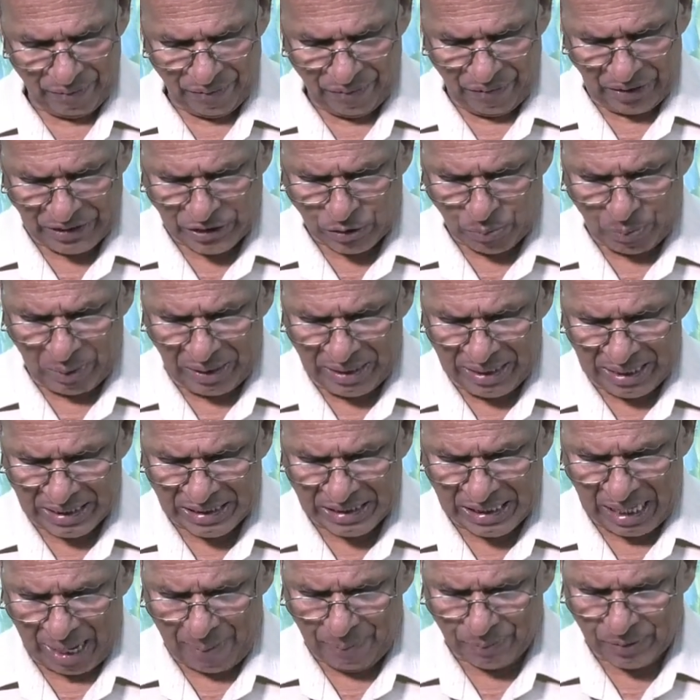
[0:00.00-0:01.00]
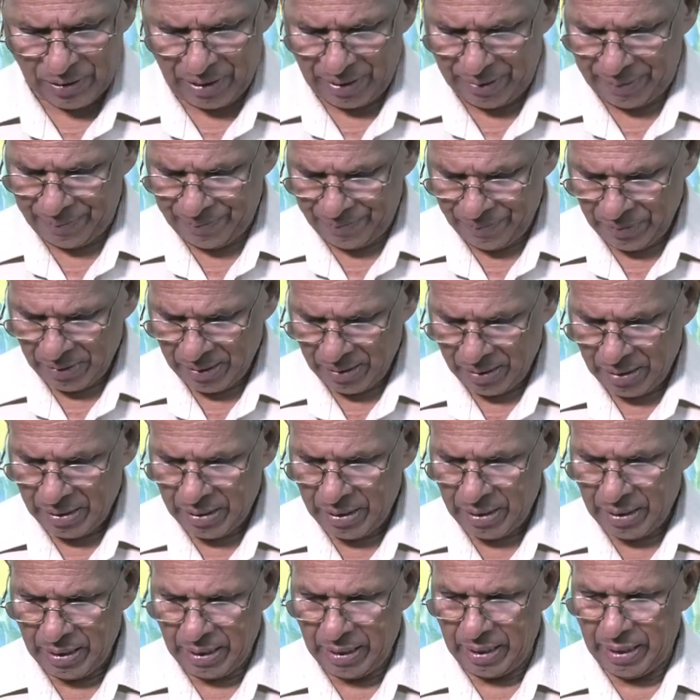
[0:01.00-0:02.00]
1 Peter chapter
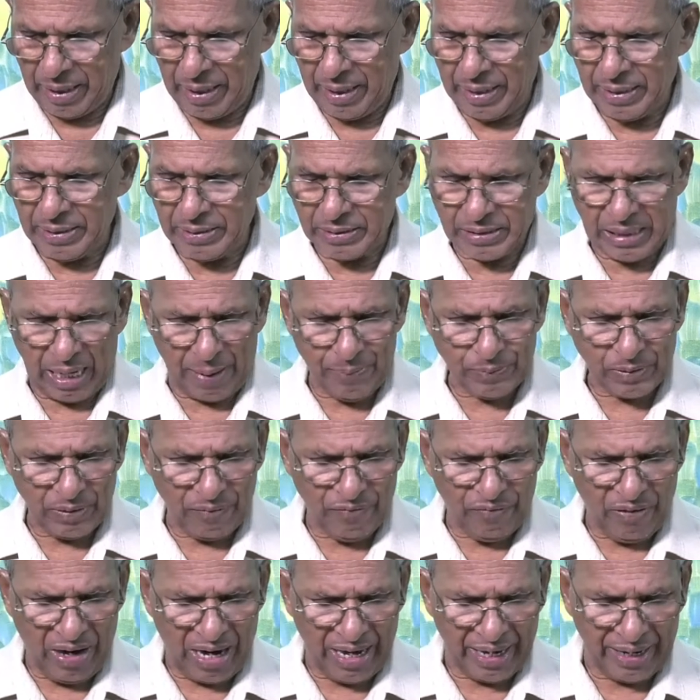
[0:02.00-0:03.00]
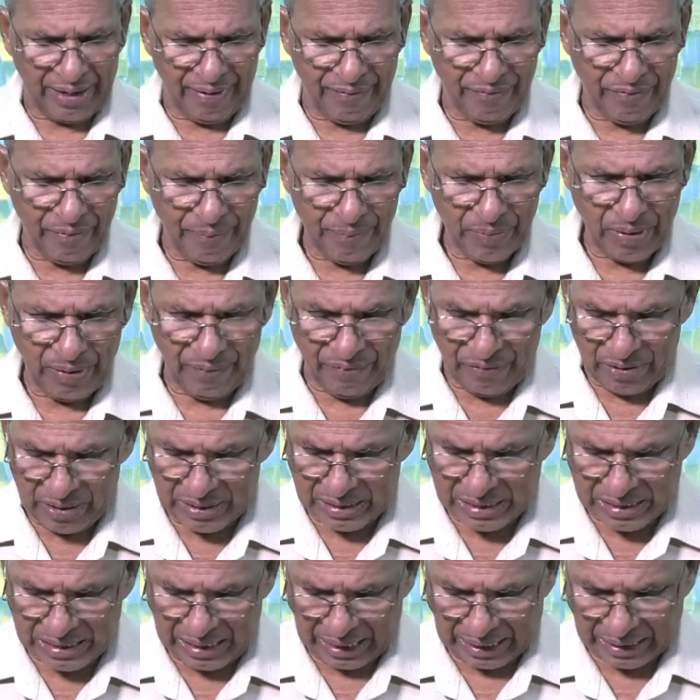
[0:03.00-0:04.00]
5,
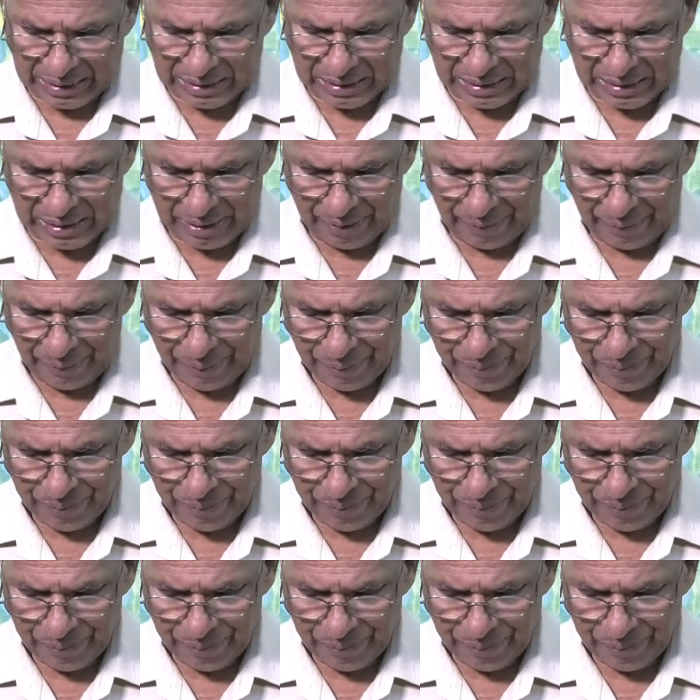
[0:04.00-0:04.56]
verse 6.